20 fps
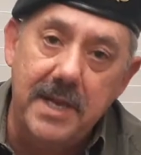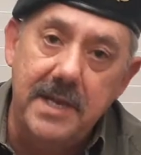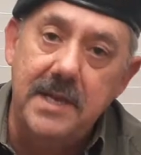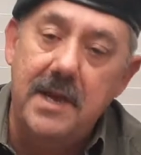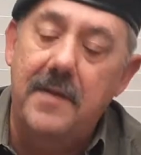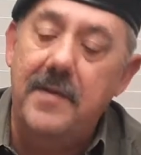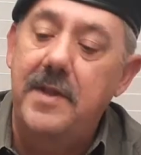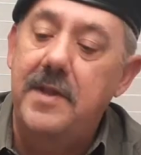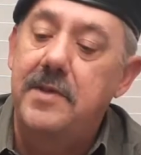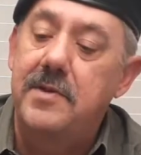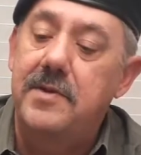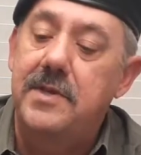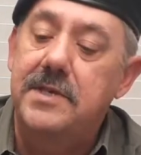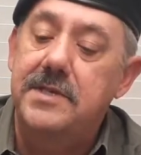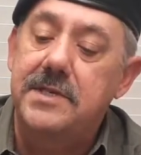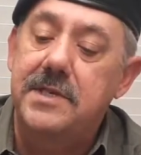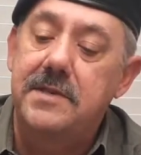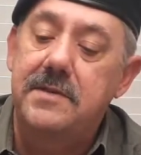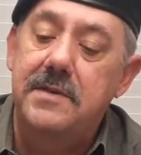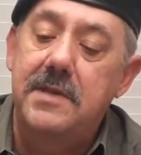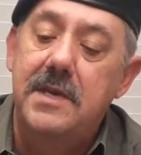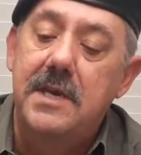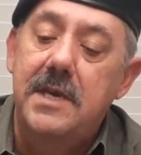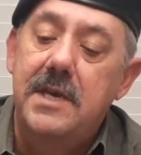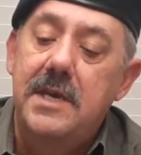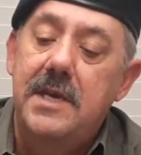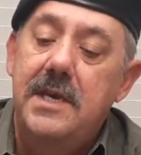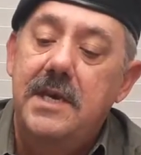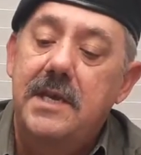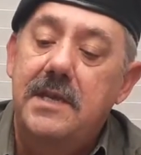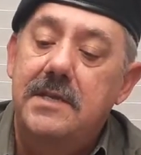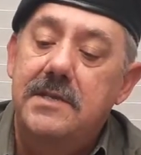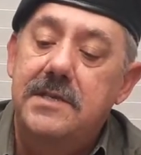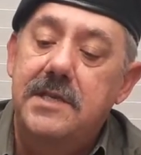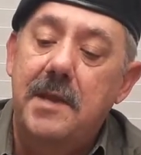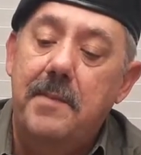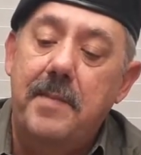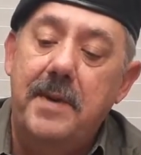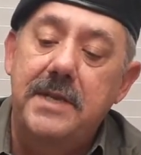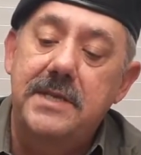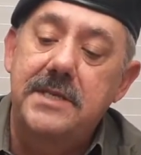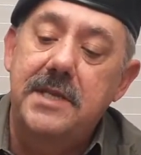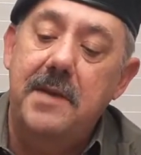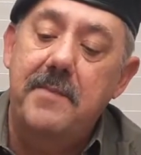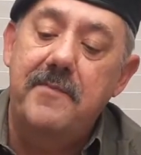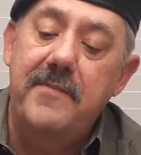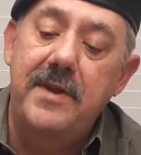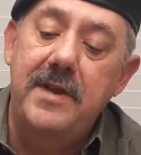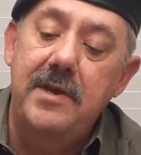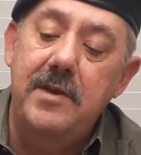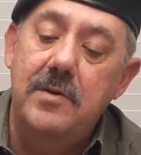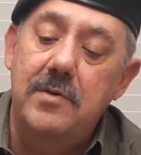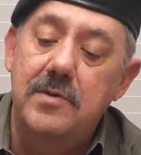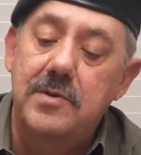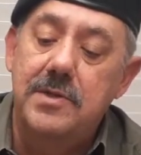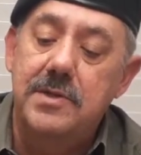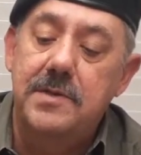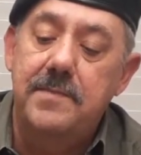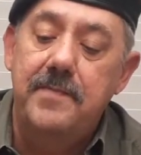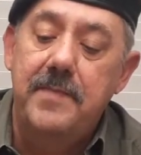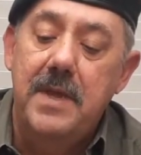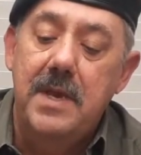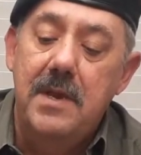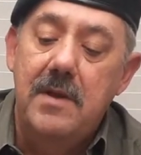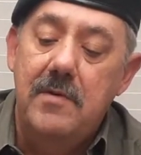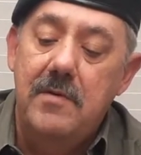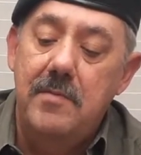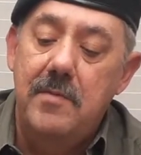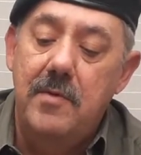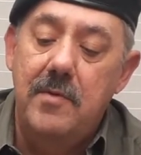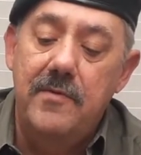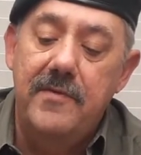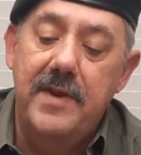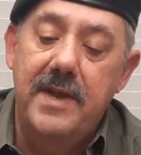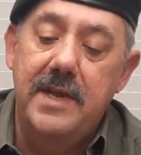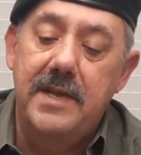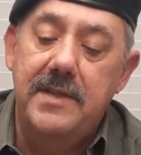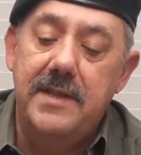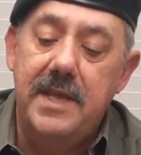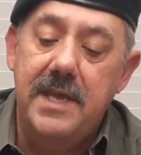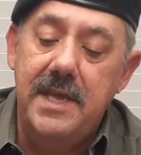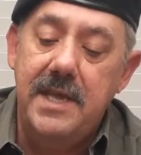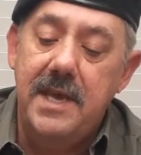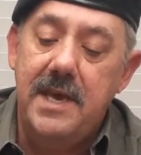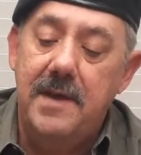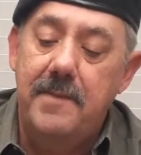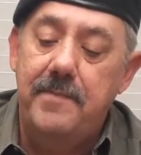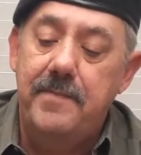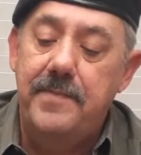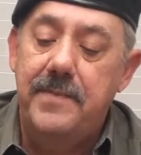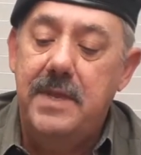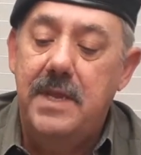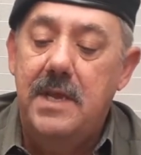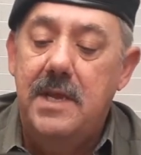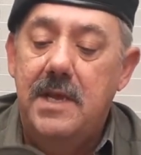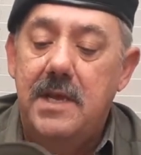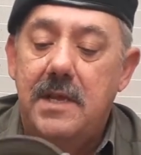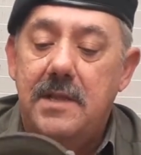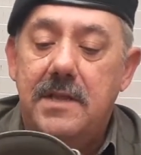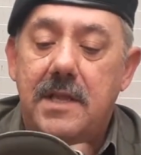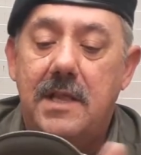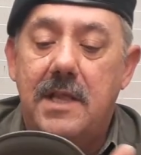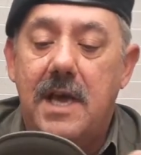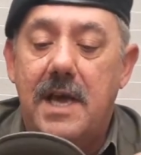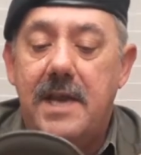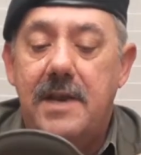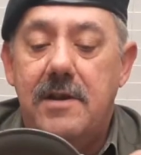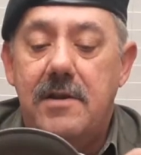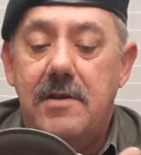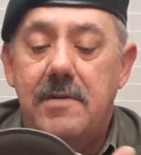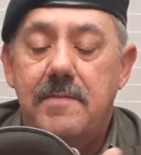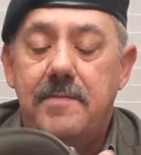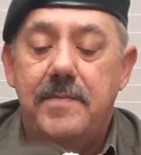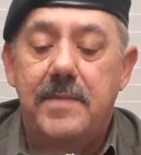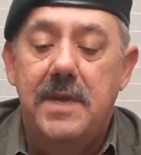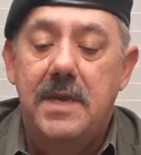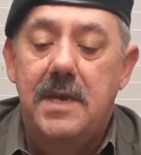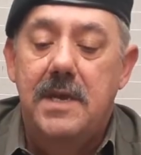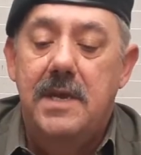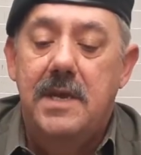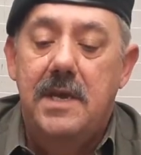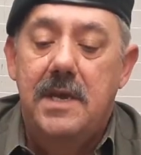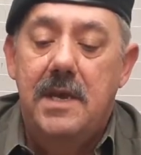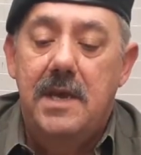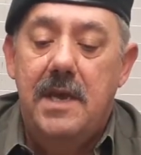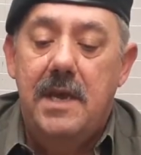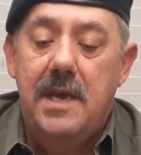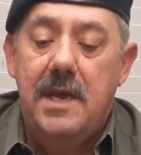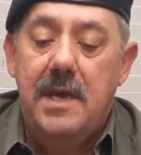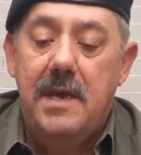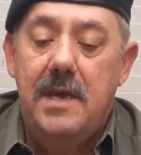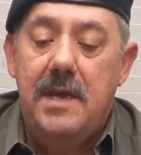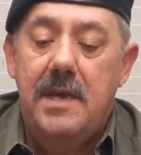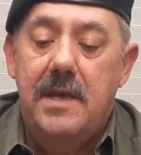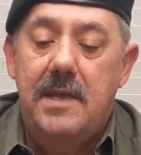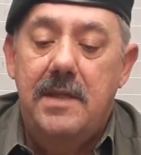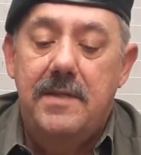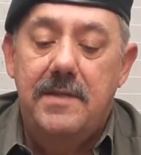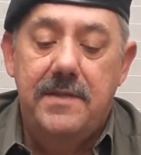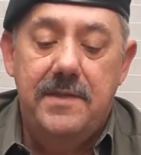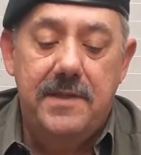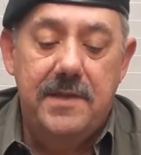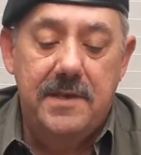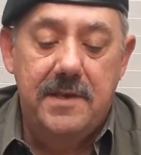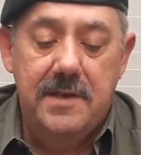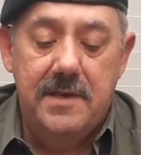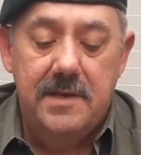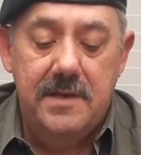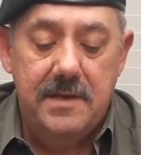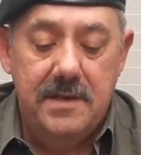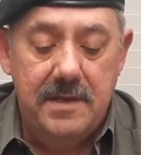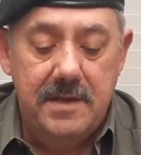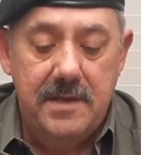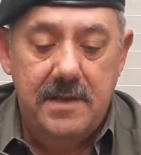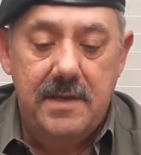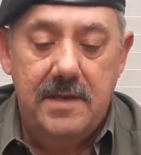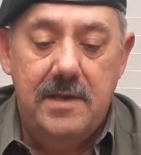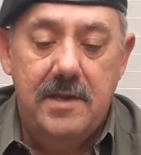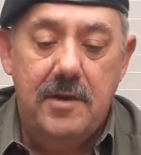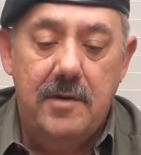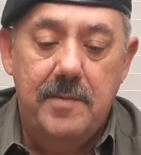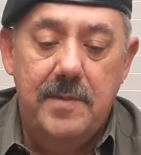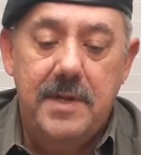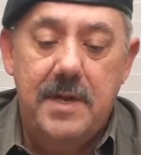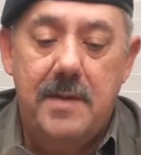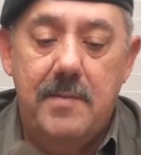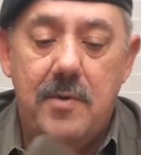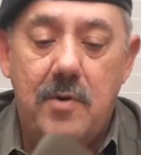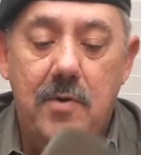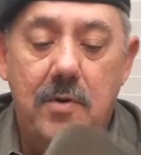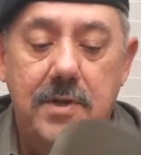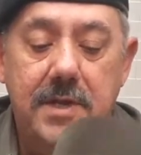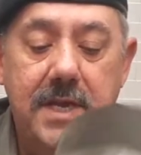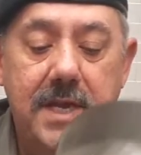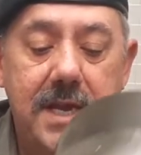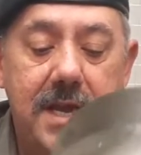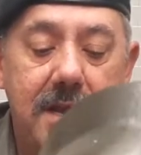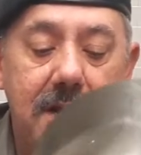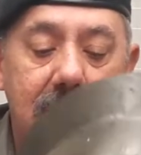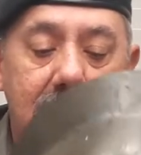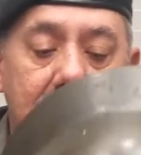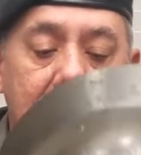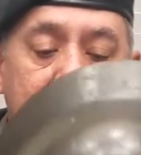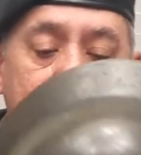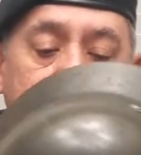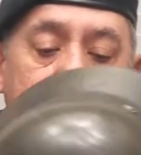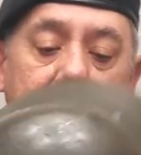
how they do this in step-by-step videos, removing the liner. The helmet I'm holding here,